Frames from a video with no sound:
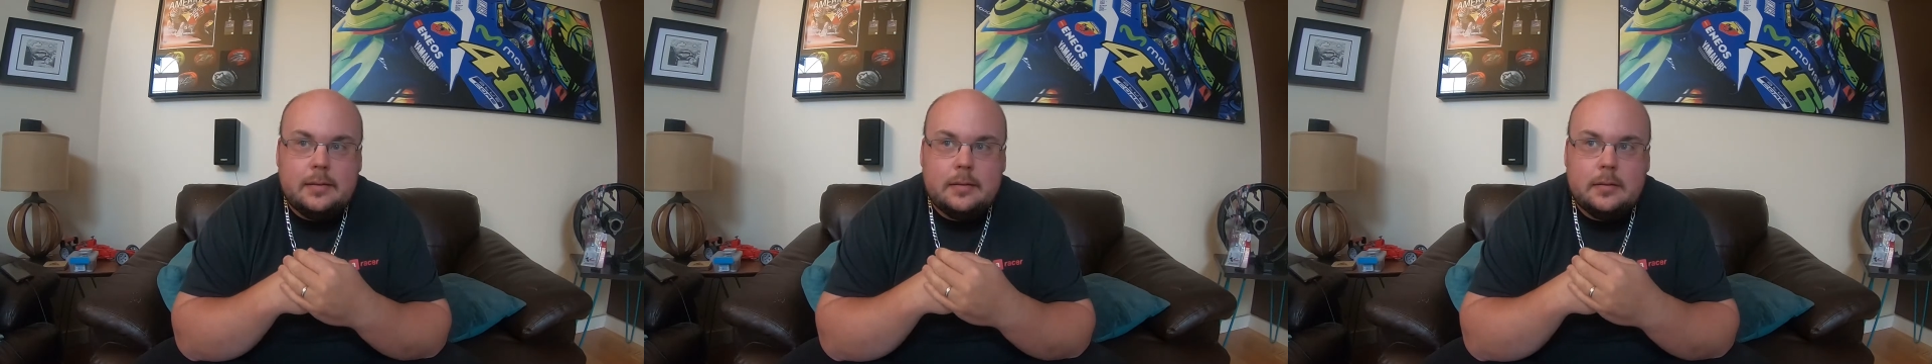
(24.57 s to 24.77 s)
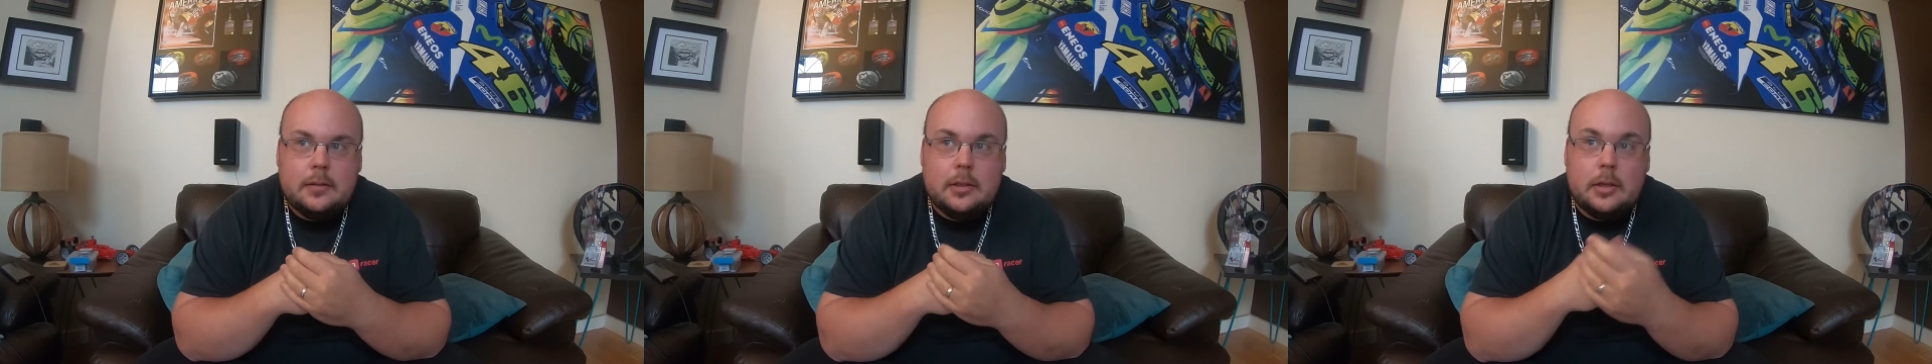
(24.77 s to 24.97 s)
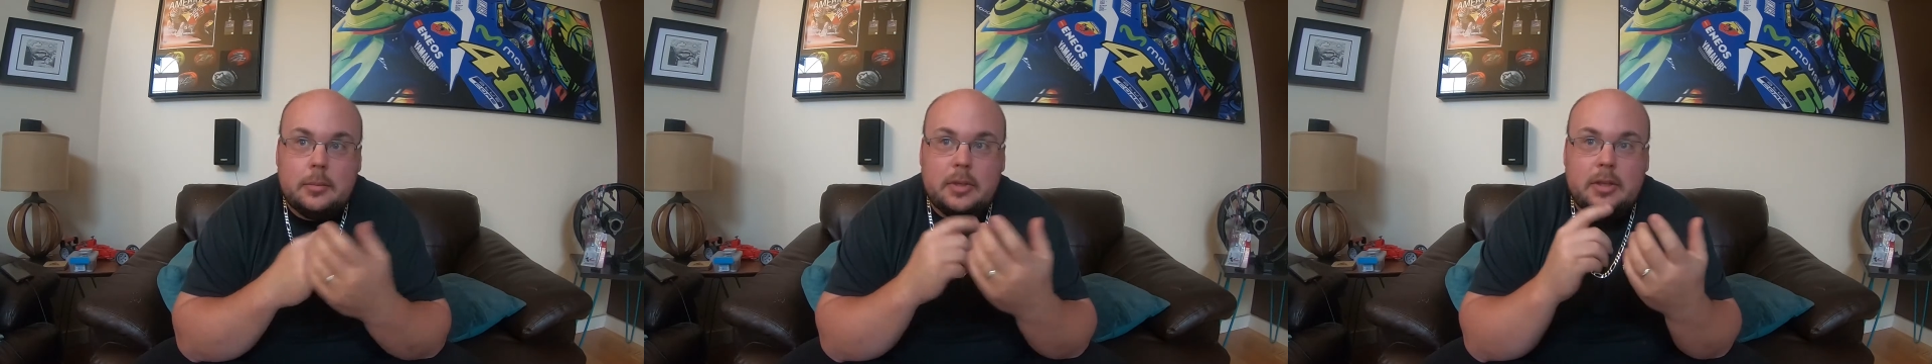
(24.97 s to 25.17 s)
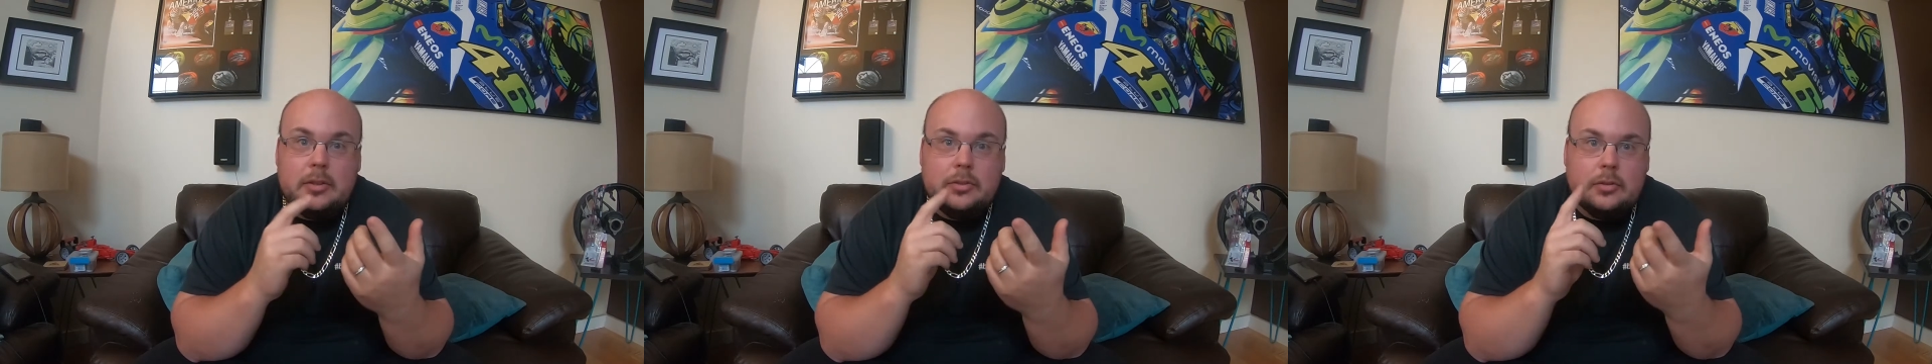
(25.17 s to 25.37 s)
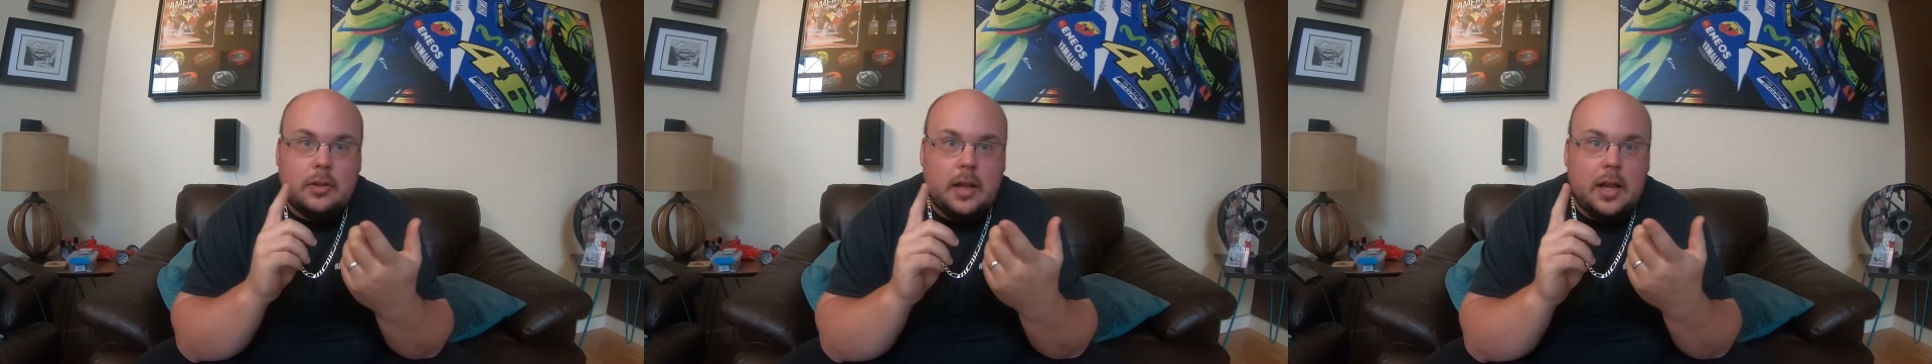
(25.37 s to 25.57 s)
going to be
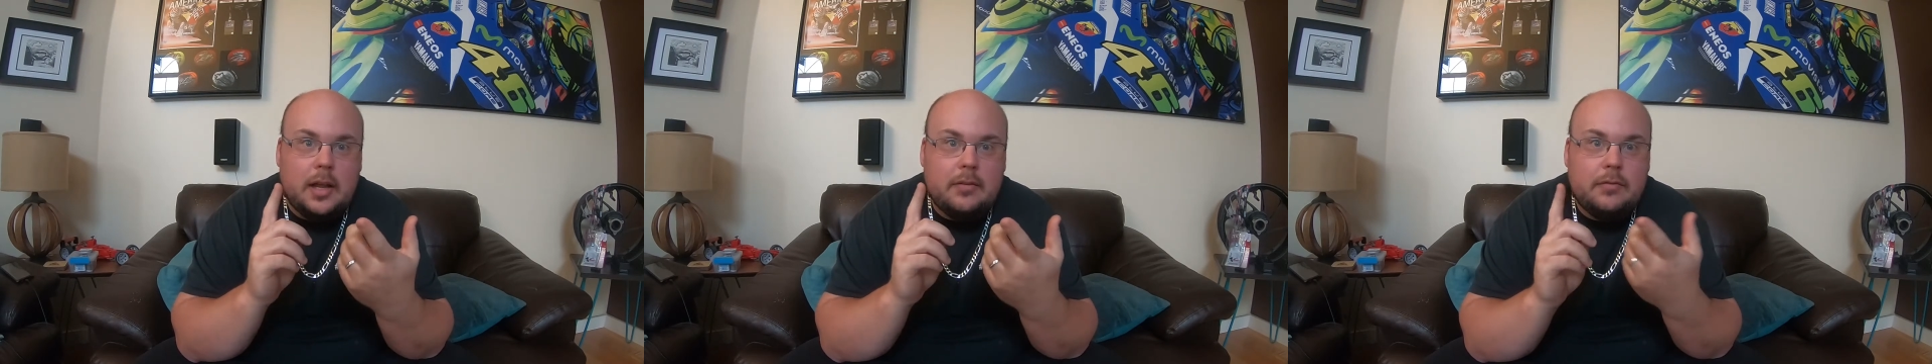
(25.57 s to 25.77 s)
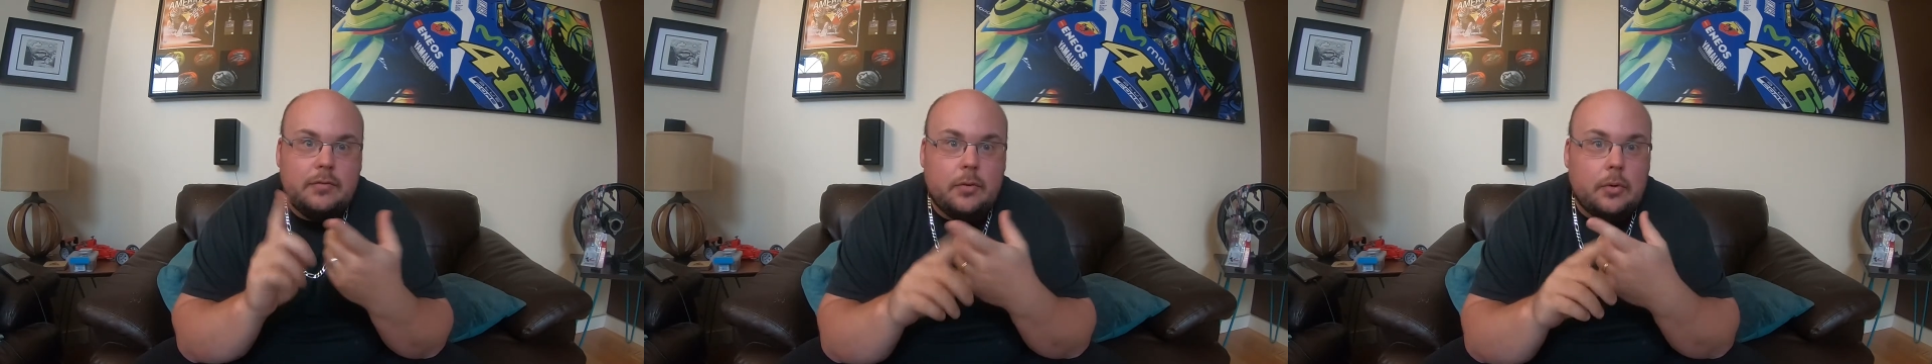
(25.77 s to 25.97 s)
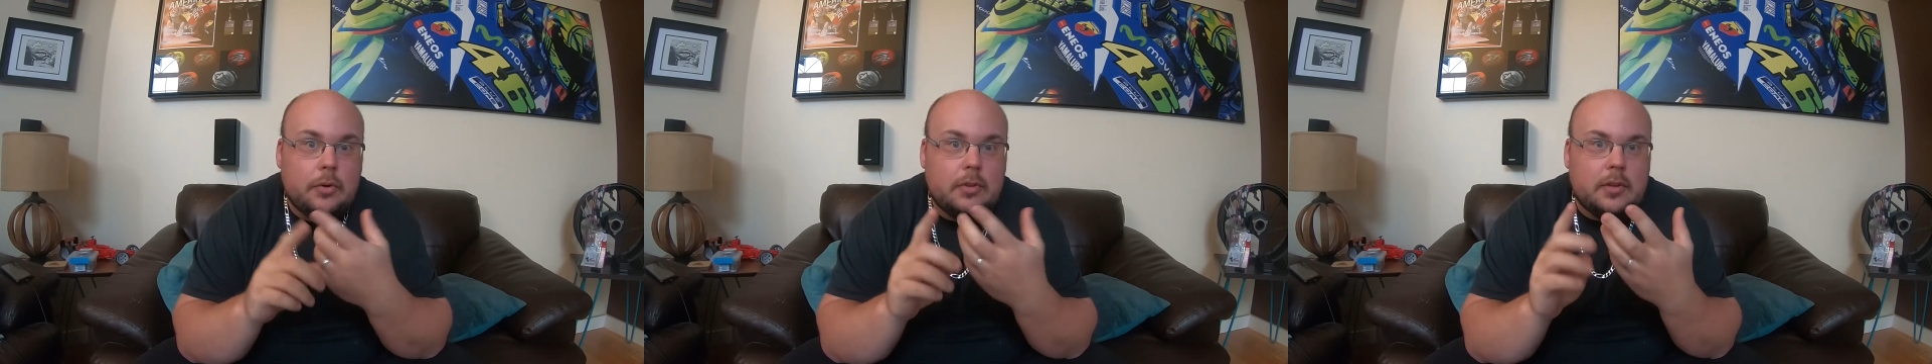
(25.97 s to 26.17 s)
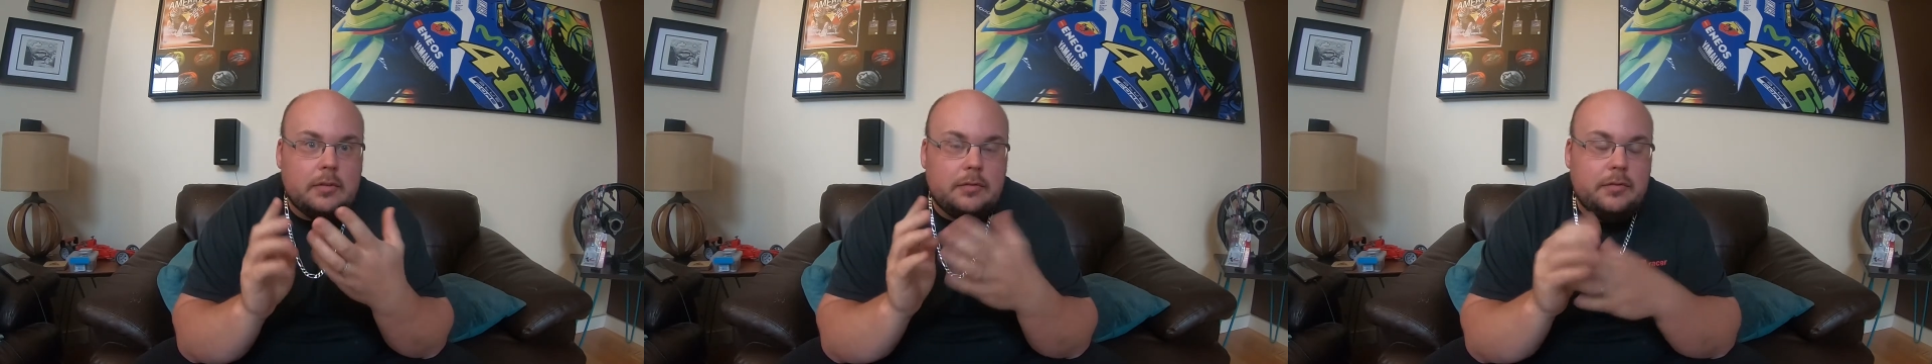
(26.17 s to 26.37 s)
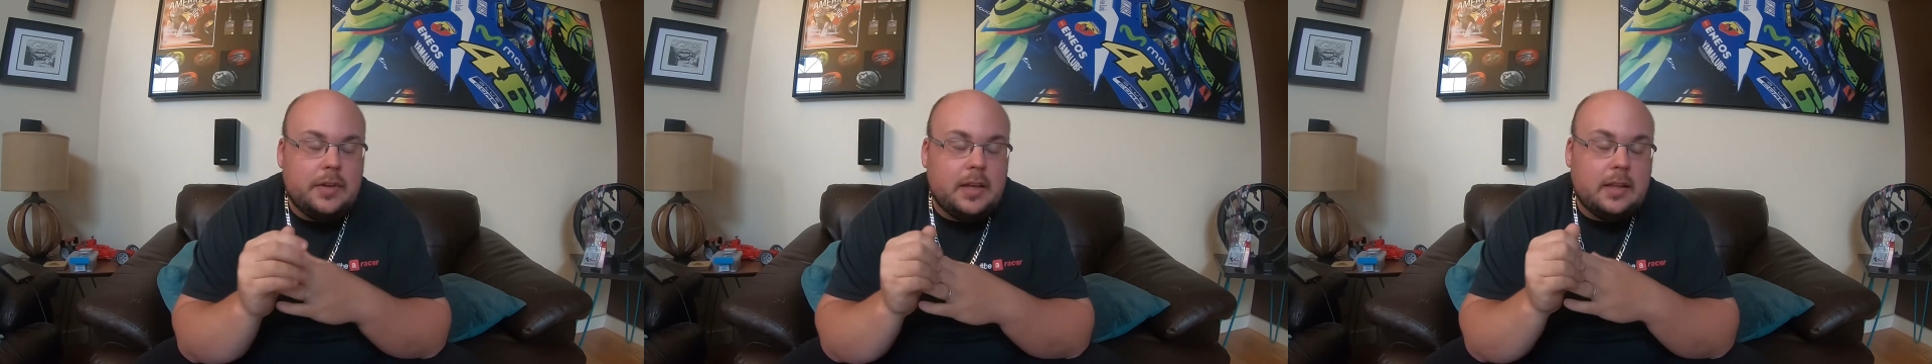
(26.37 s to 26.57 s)
July 4th and
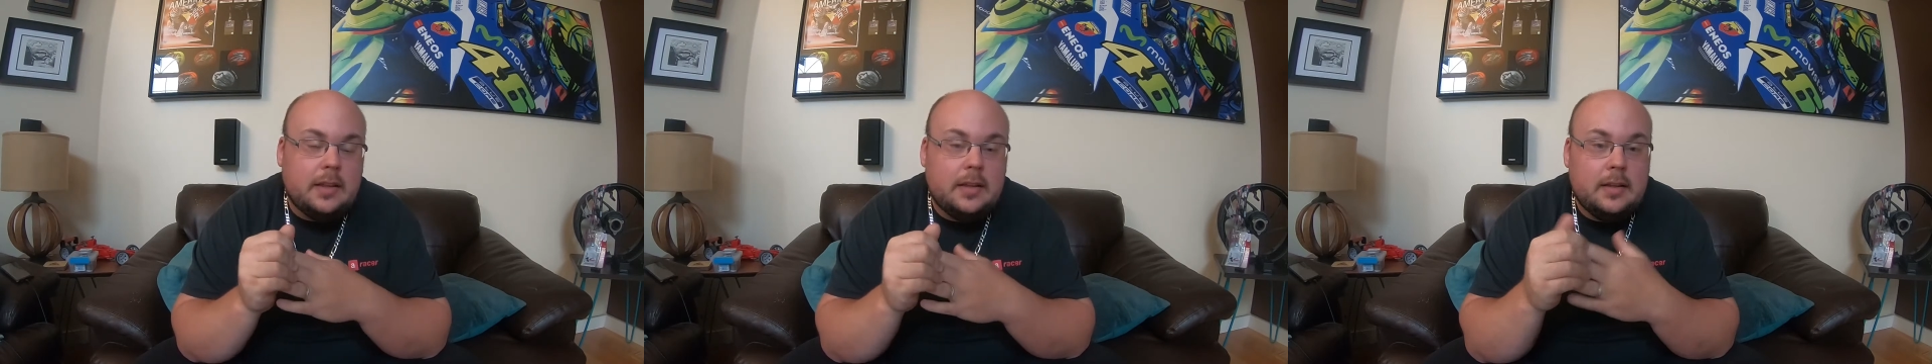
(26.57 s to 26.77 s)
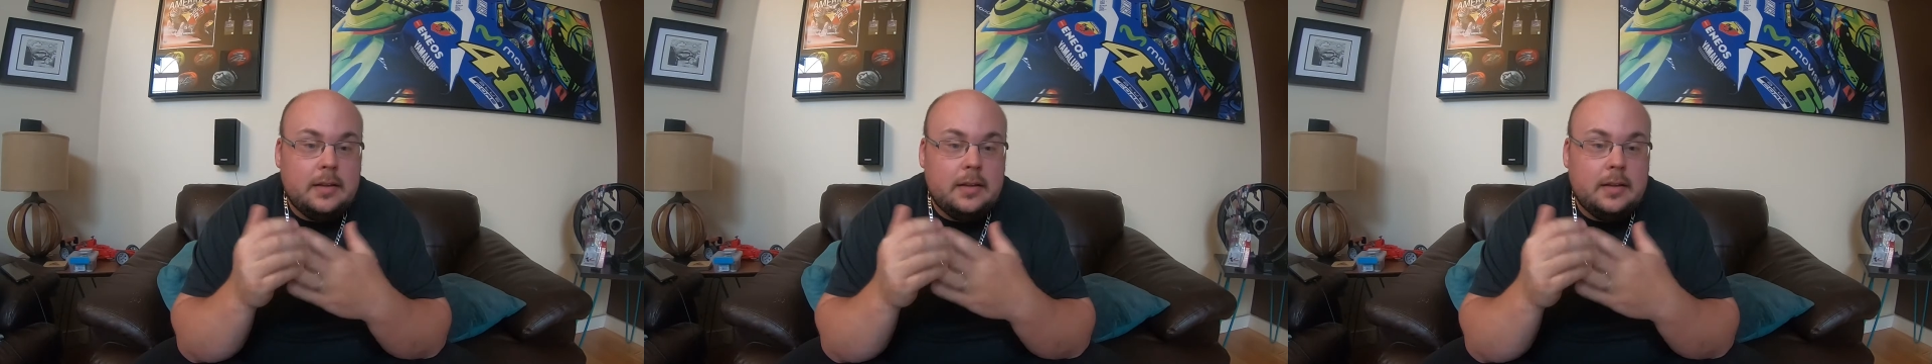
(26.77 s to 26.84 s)
5th.